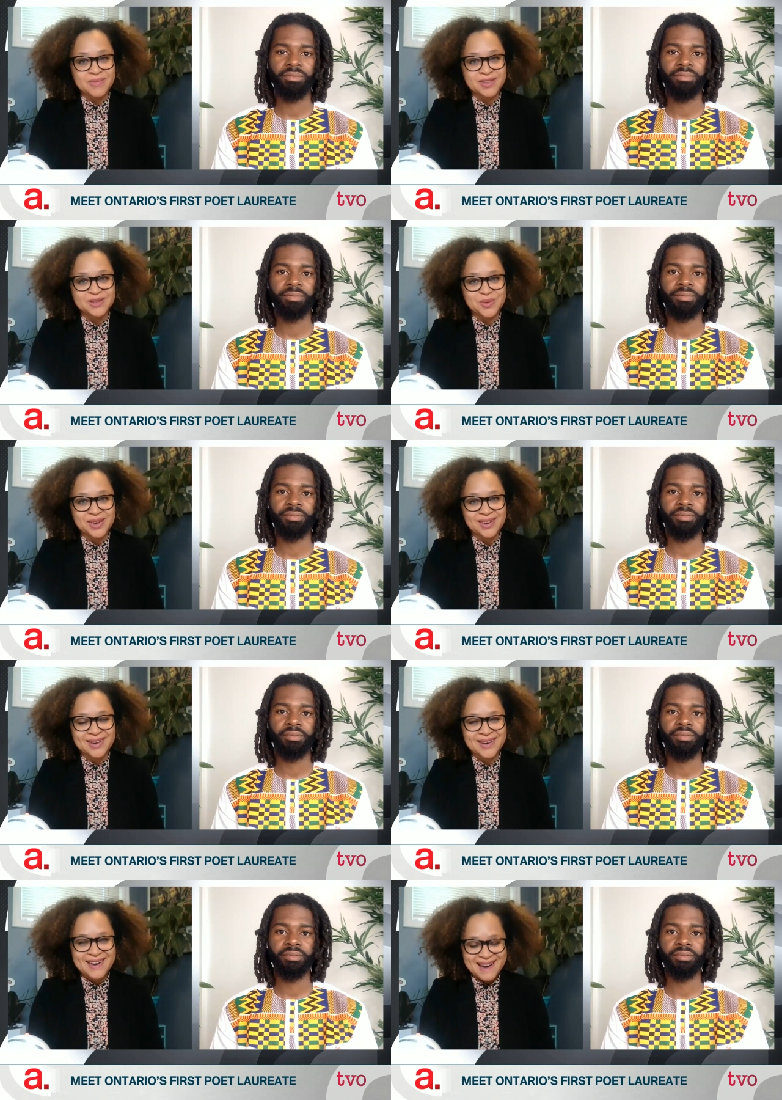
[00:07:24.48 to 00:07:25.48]
Speaker 1: this week.
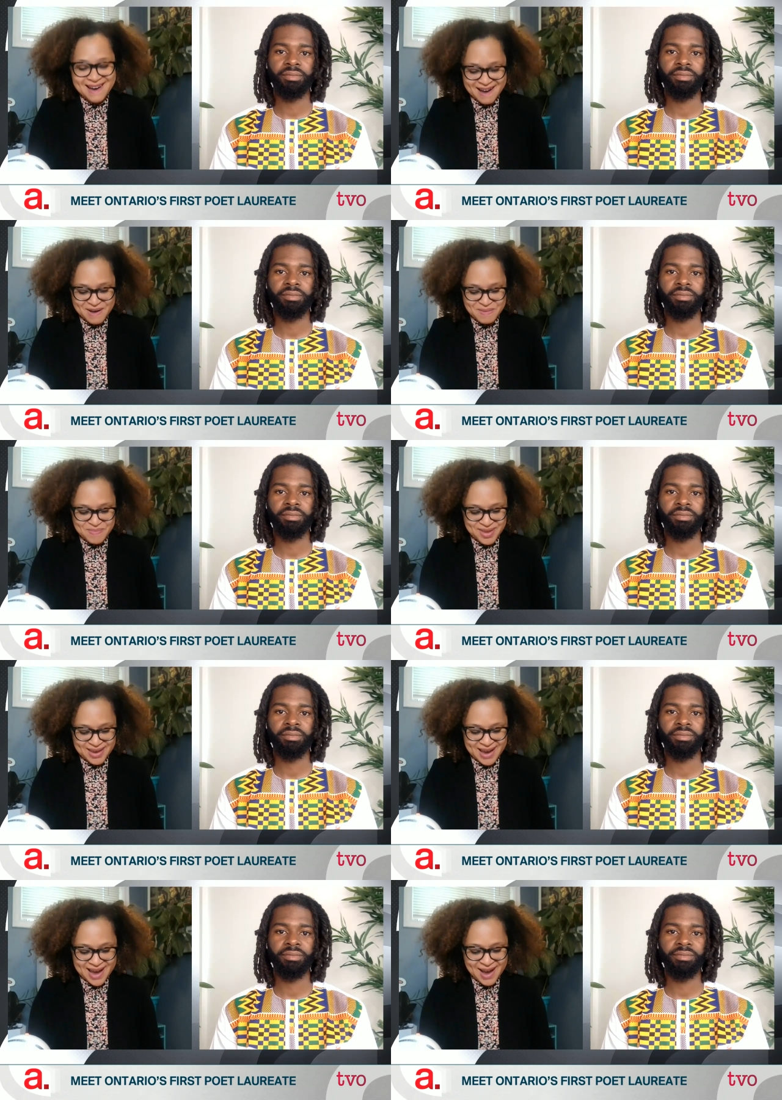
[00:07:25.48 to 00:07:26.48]
Um,
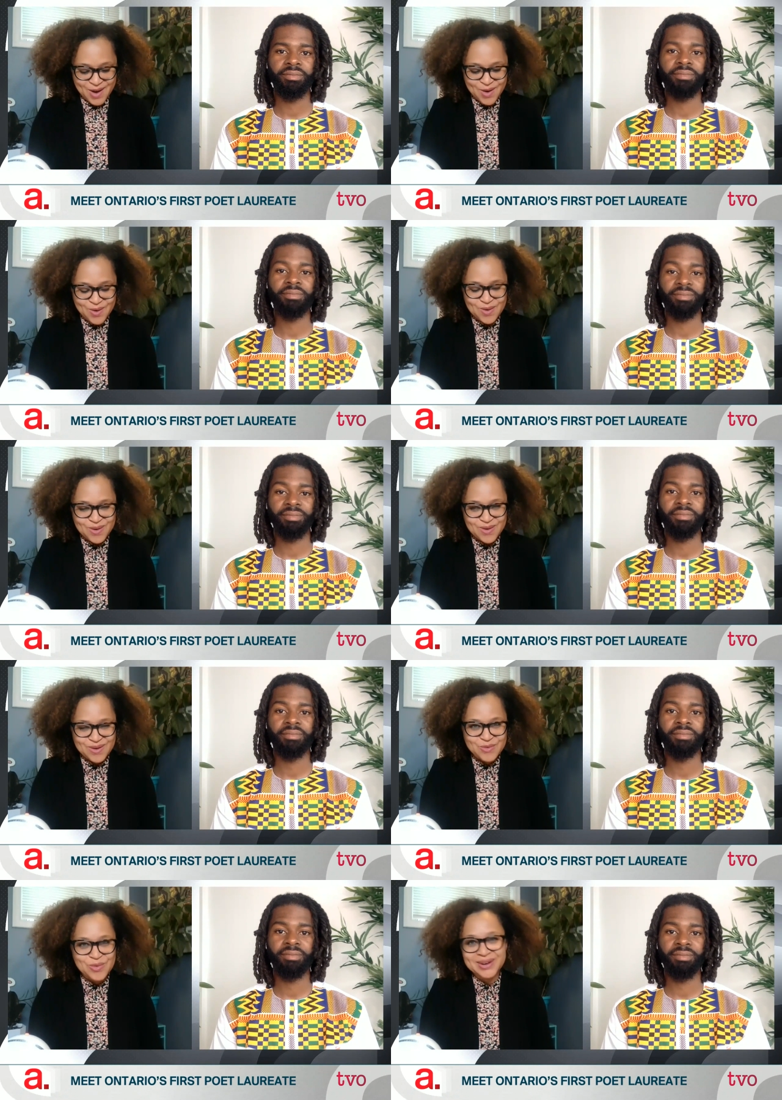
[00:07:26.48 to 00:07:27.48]
how
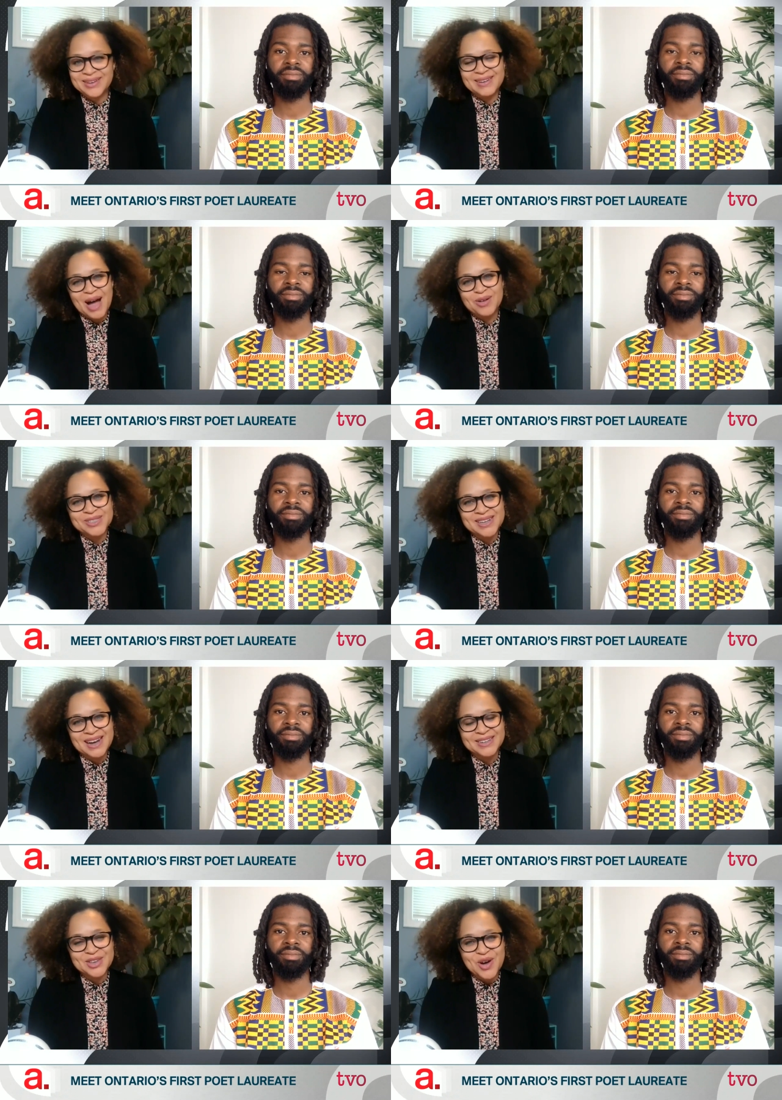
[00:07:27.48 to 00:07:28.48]
what how is how
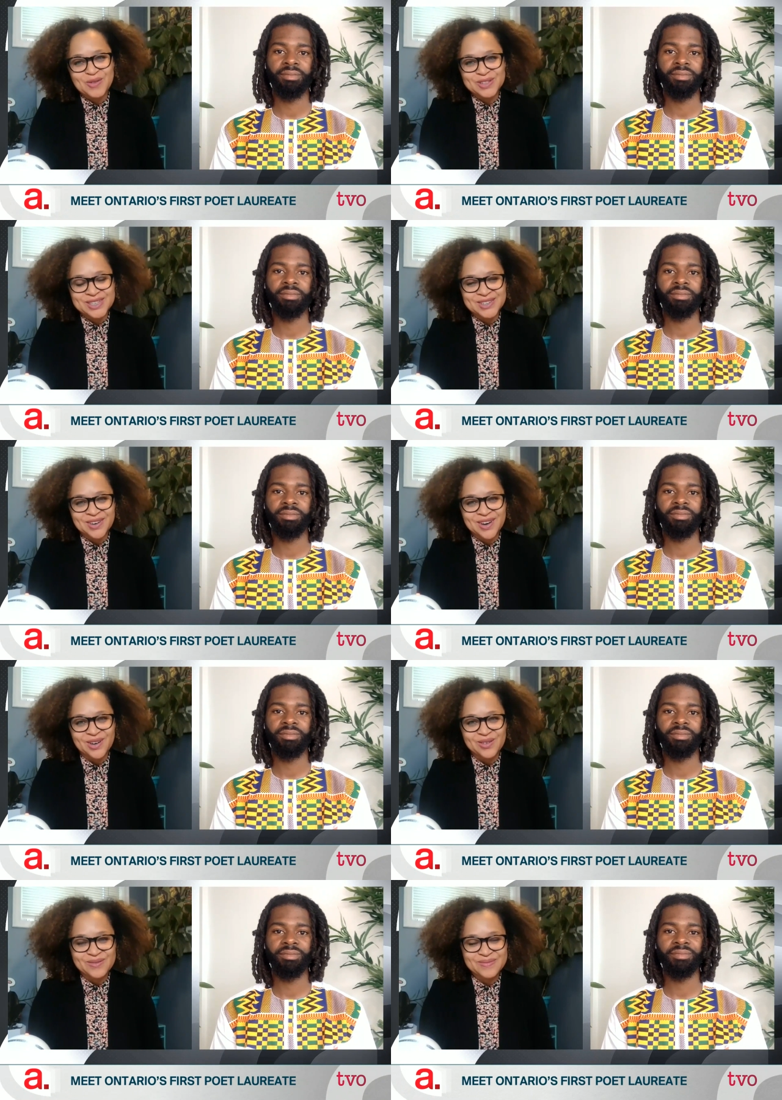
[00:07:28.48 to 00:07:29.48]
did the conversation
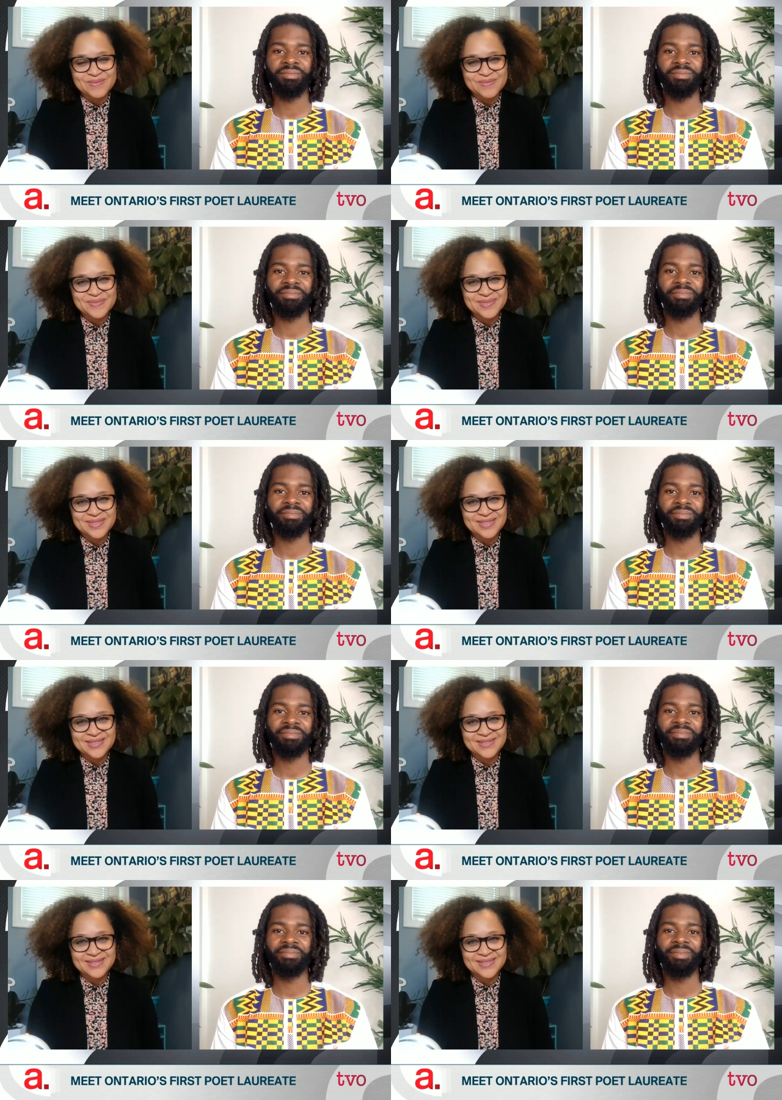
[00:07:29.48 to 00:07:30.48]
go?
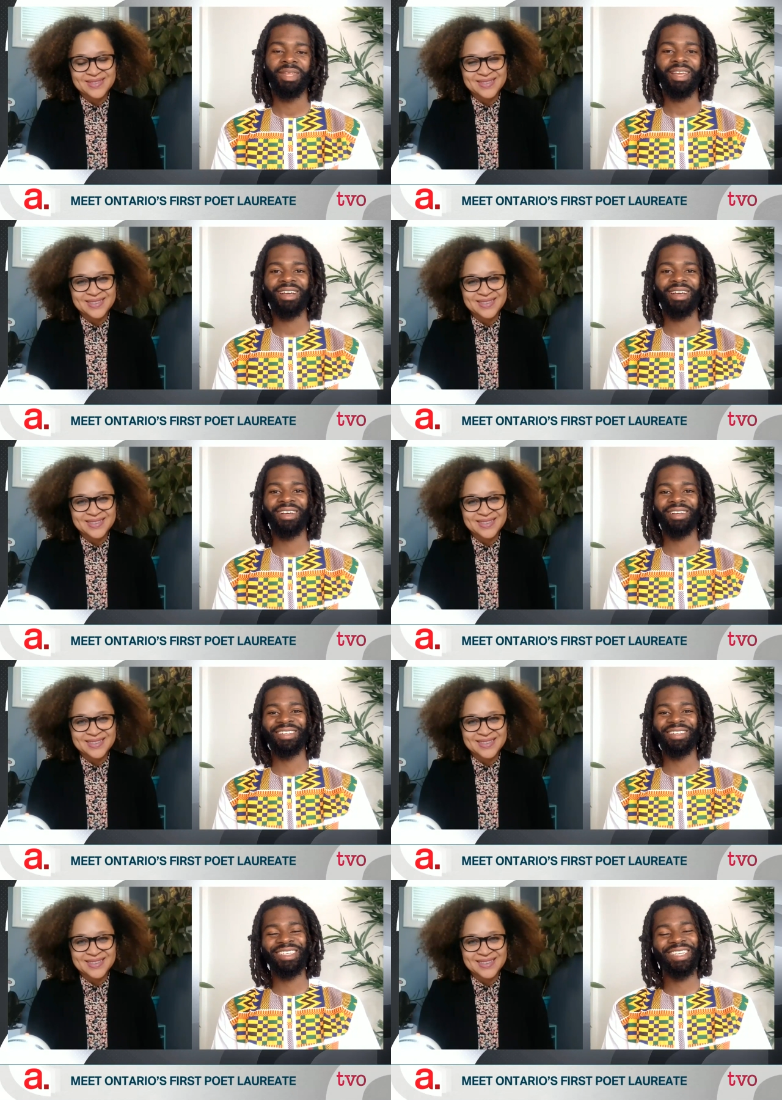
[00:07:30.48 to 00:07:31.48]
Speaker 2: Uh,
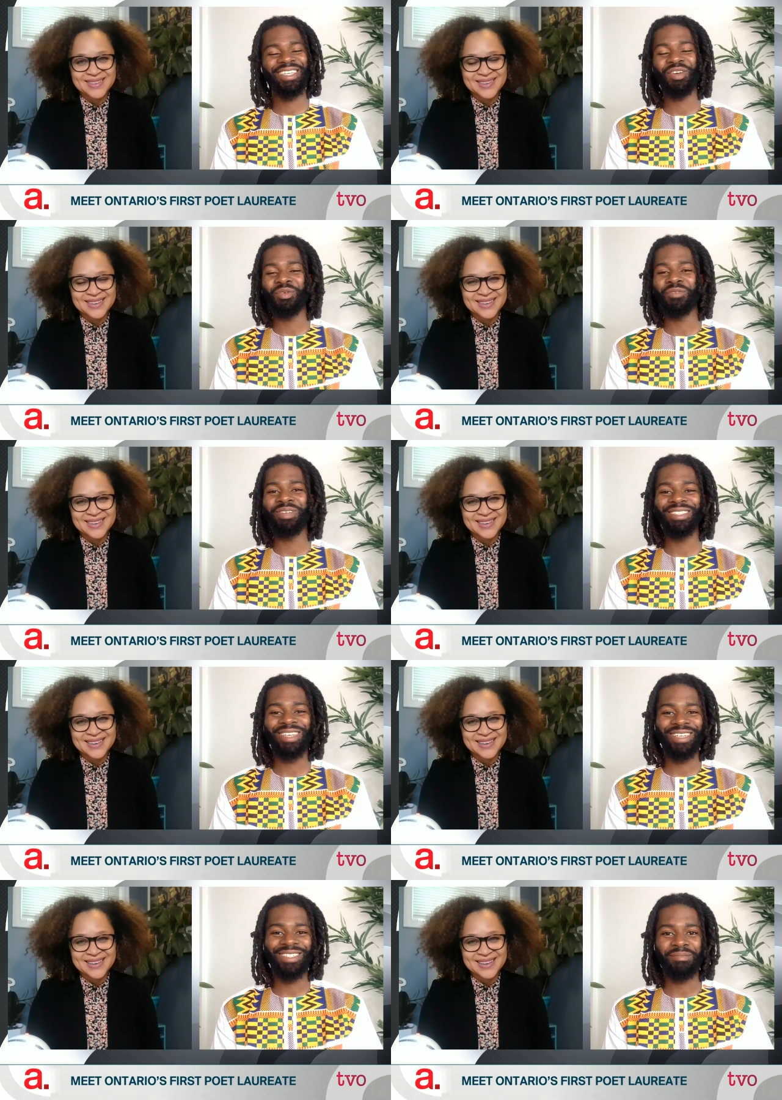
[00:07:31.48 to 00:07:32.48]
you know, we've been
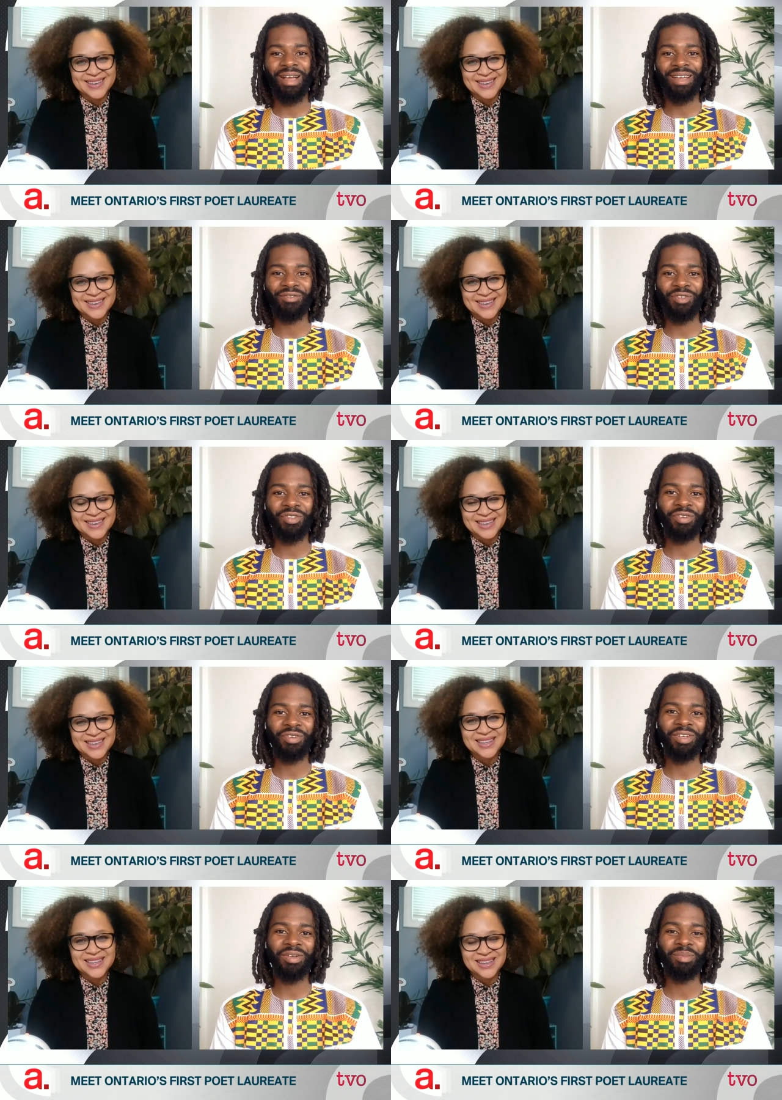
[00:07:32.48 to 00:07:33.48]
texting back and forth for a little
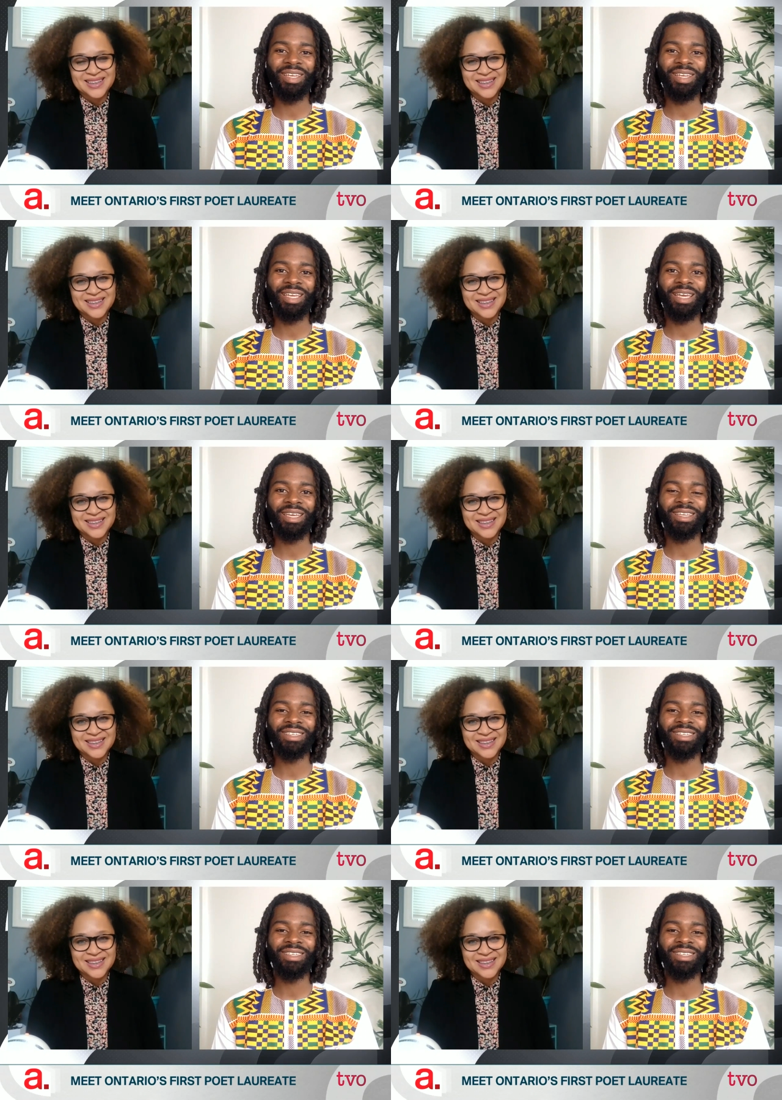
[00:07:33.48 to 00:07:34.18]
bit, and uh,